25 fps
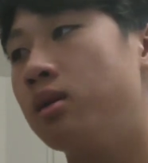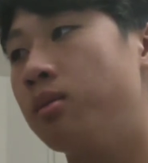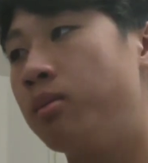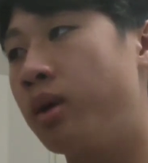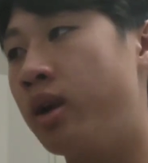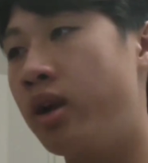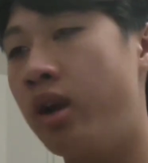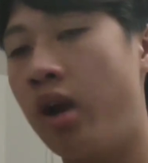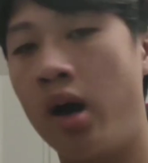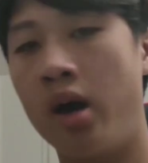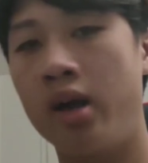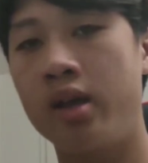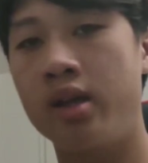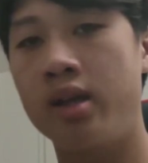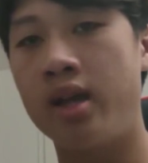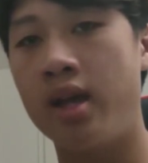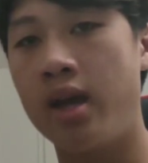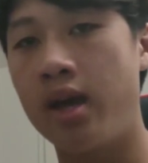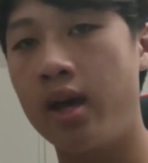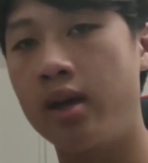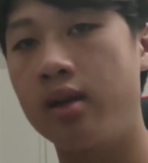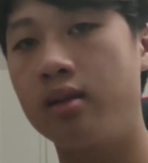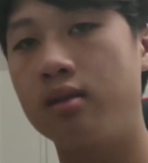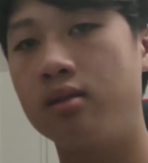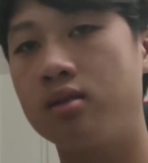but not
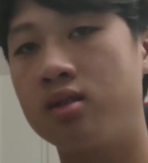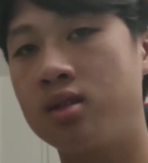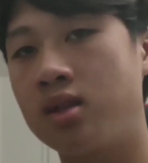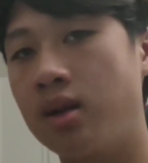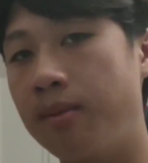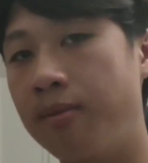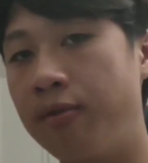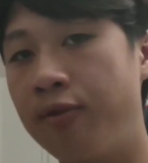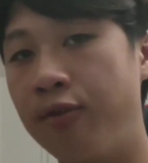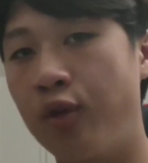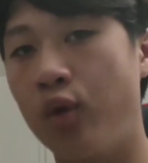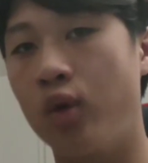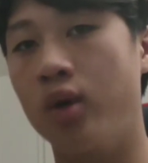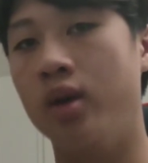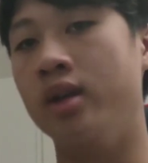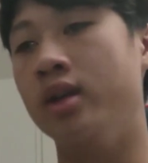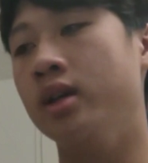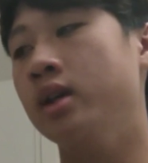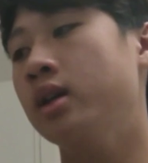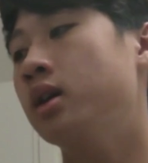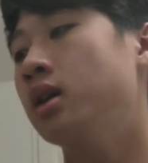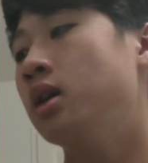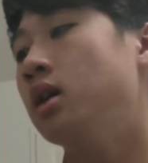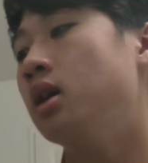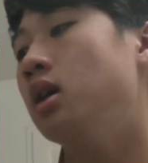yet sub 40.
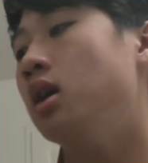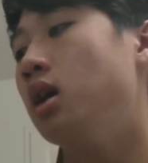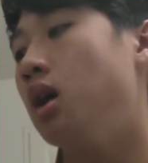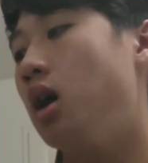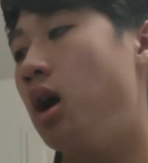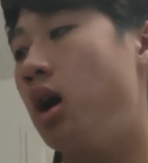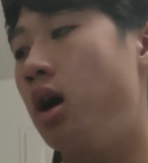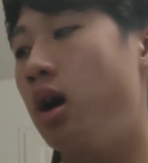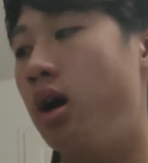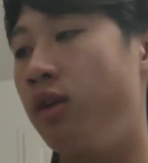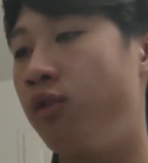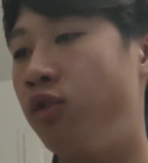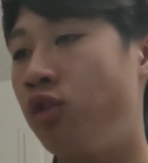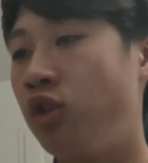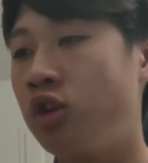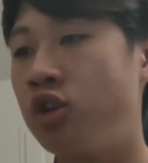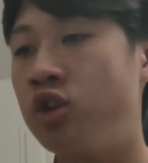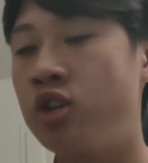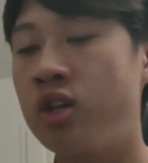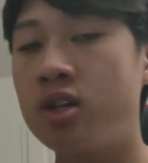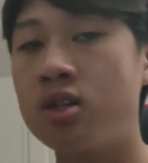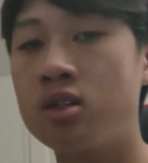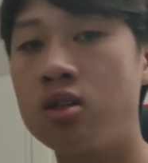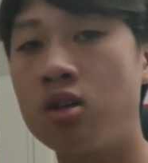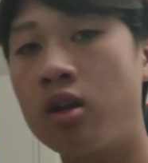If you're
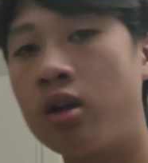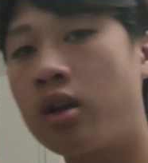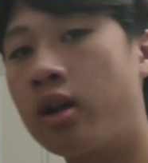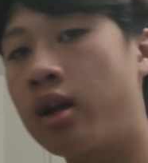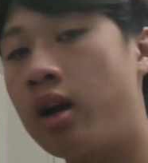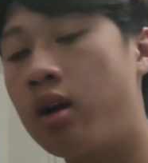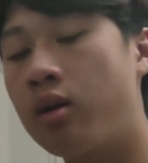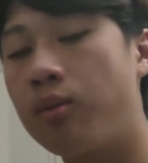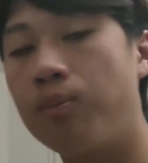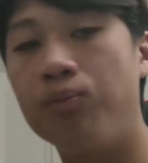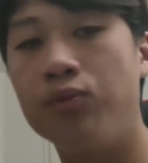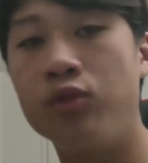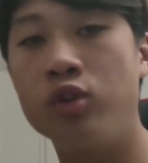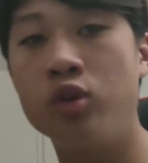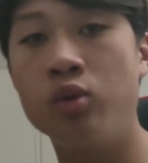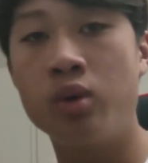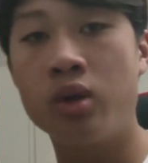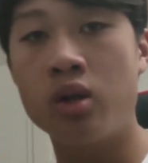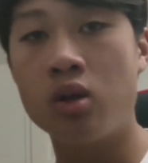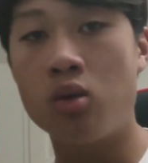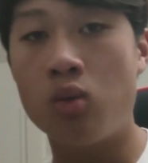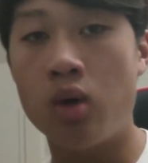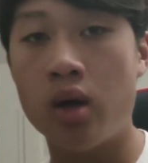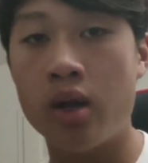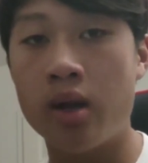just starting out, you
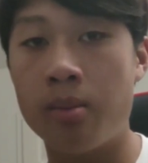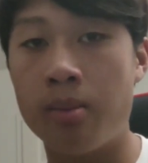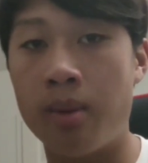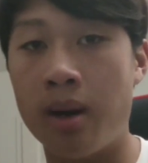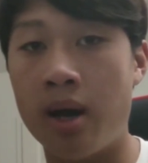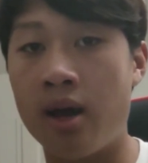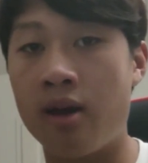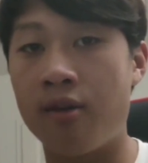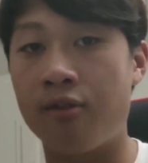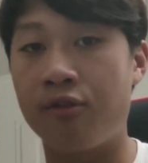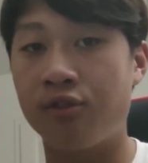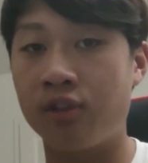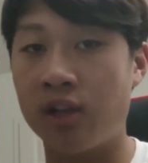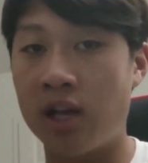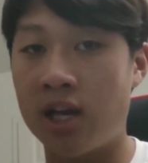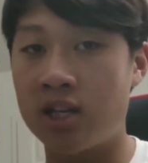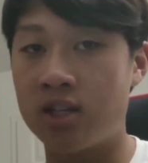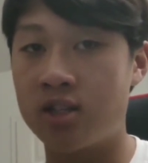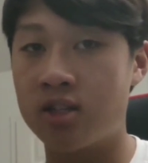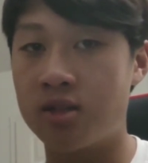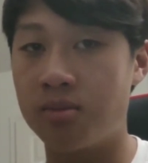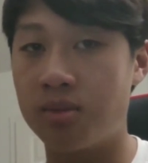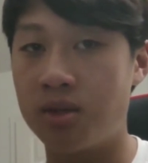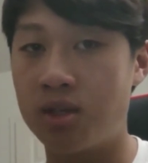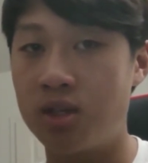wouldn't want to buy a
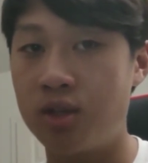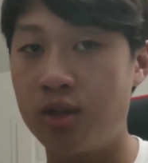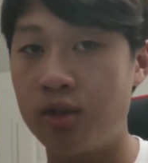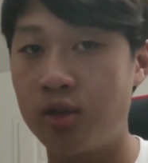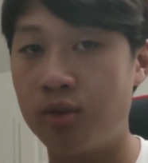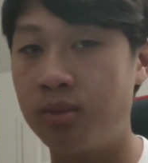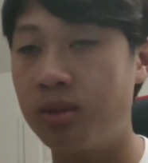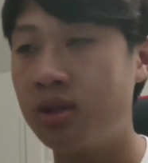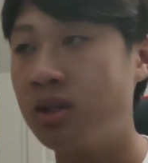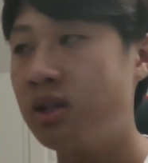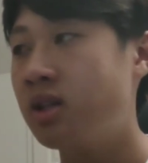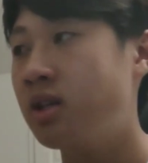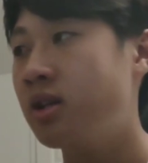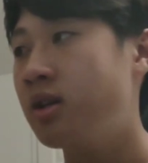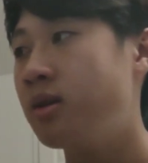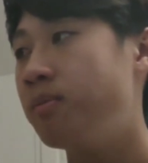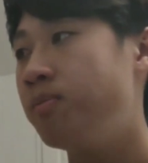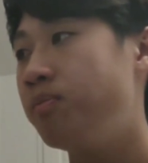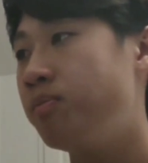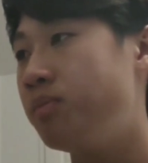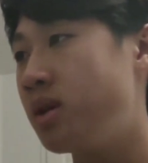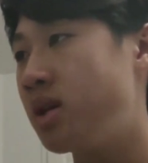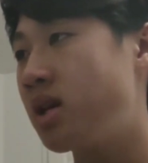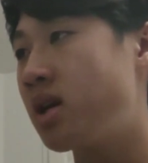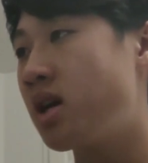flagship cube
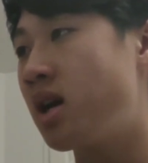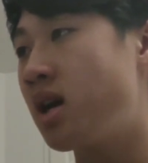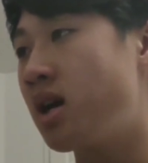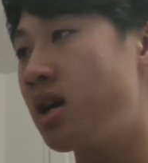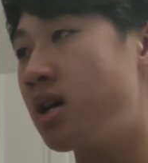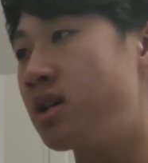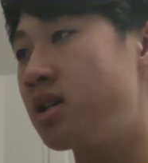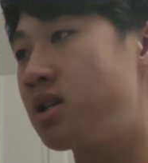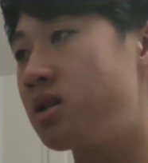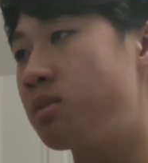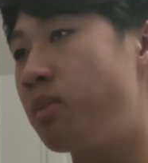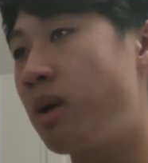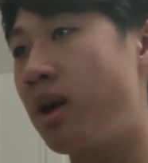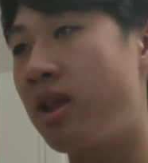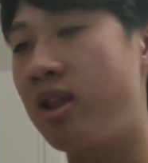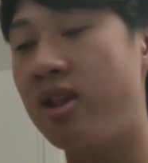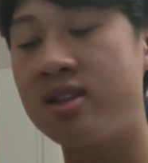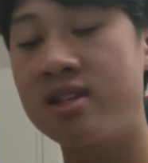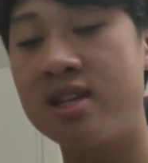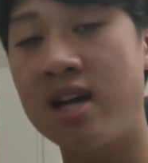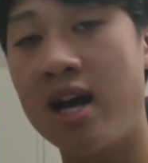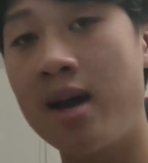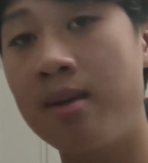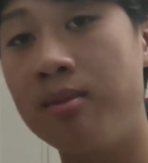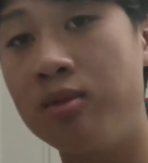because by the
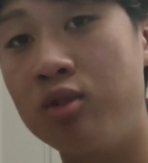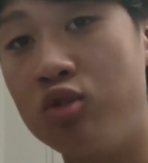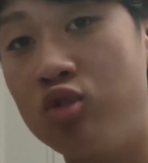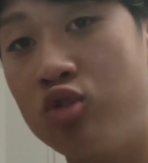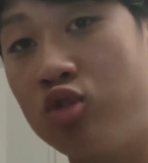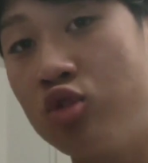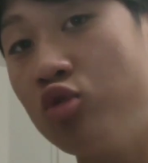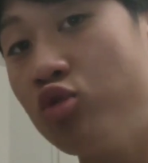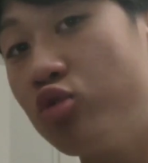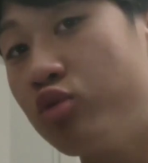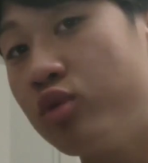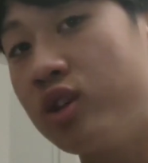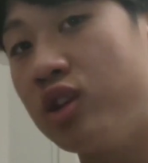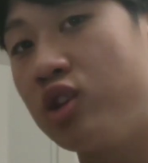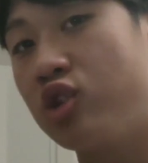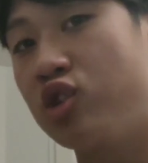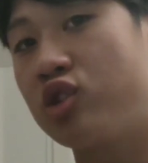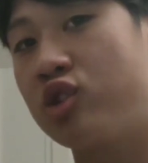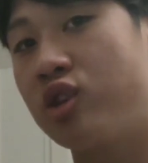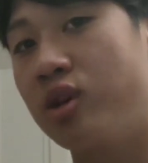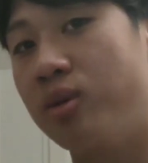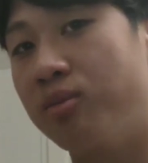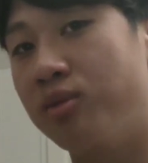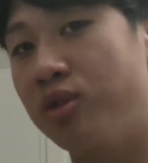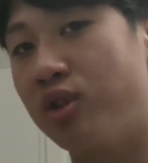time you do reach
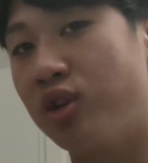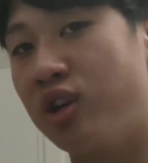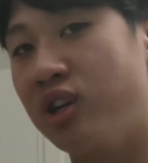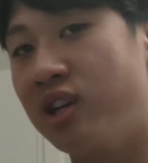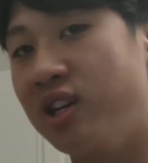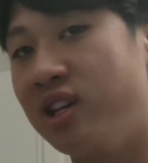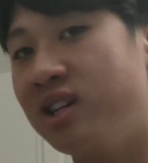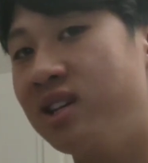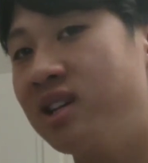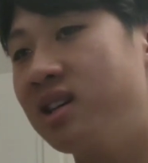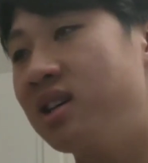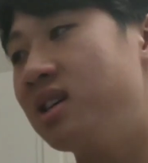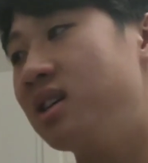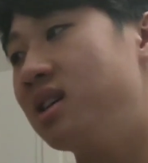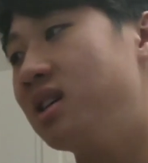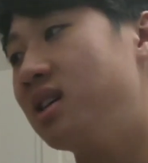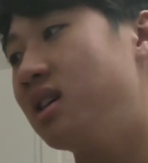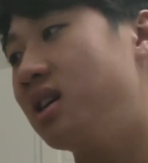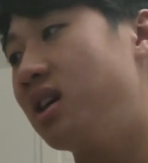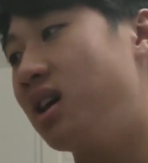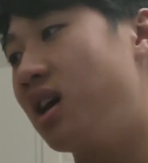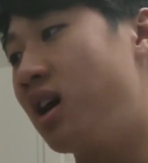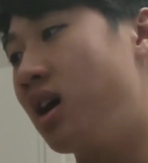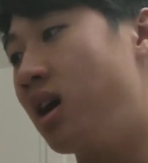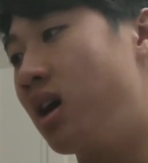sub 30,
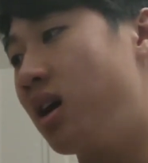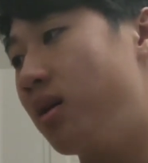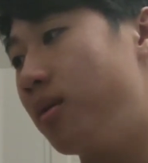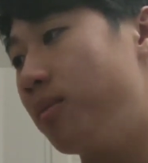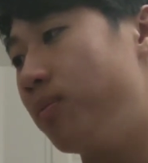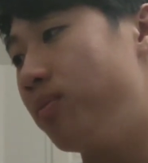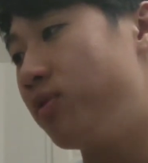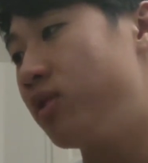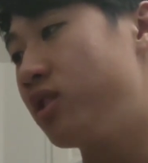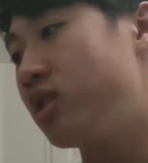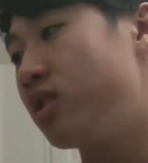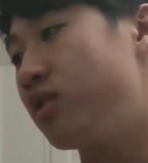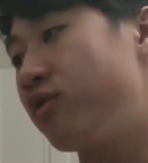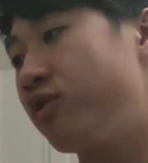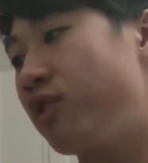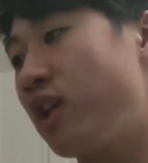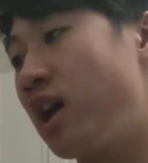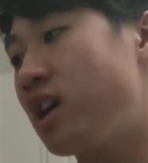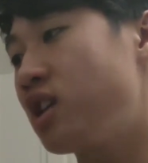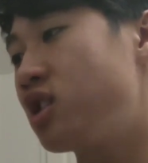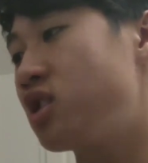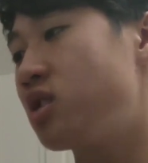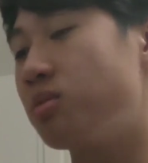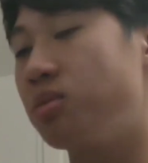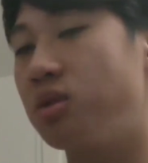the
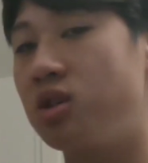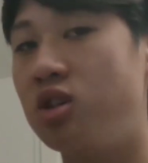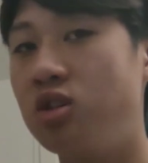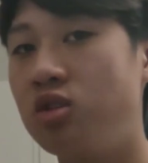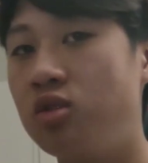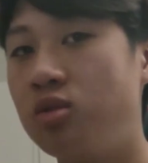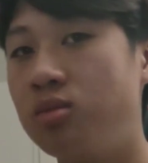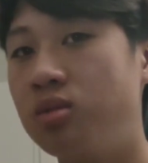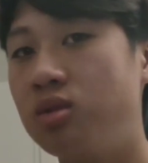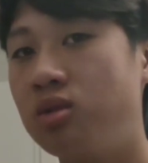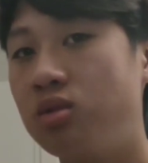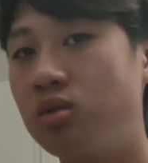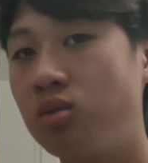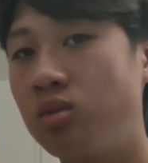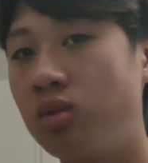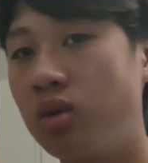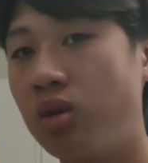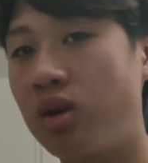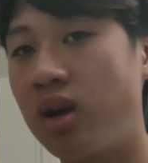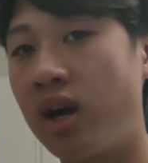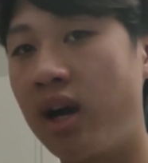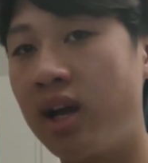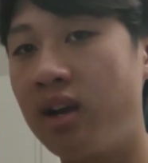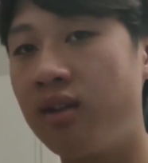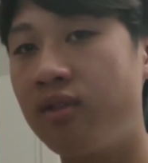flagship cube will
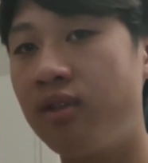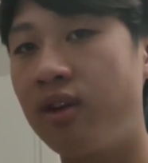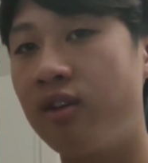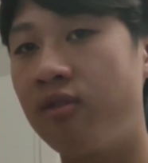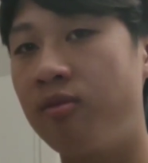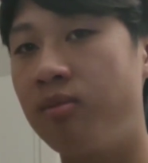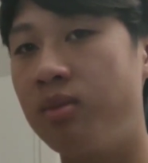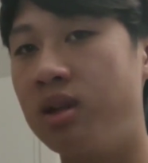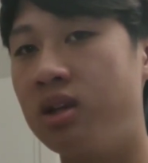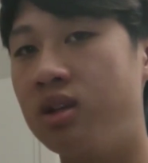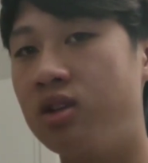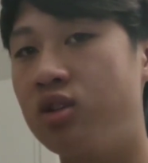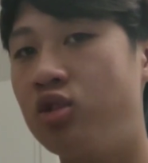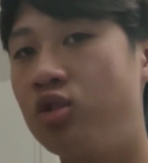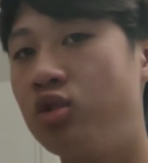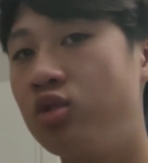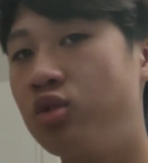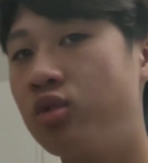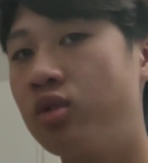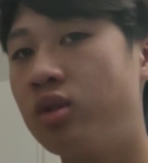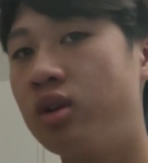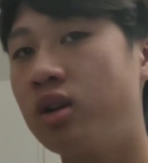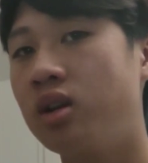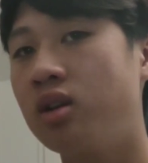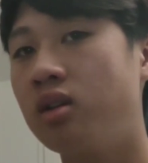kind of have been
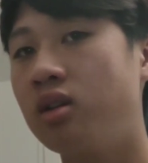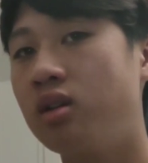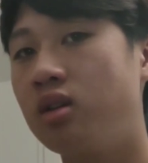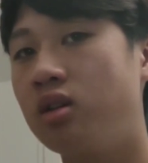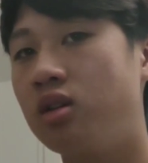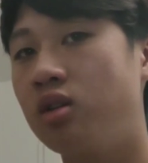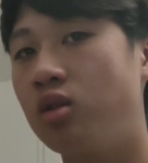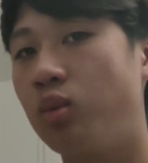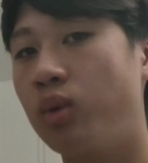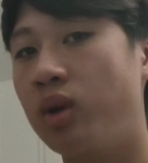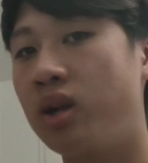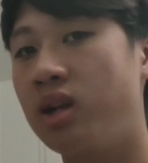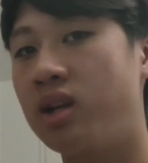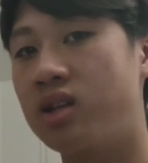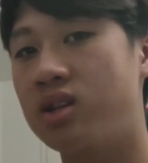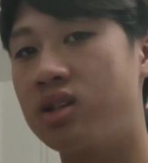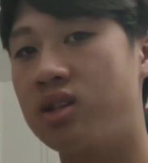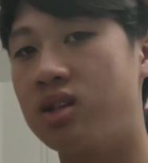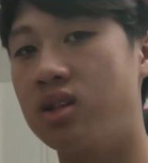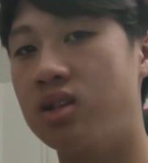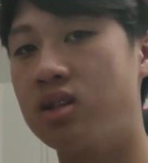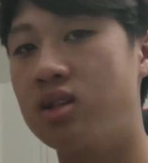tutoring your weaknesses.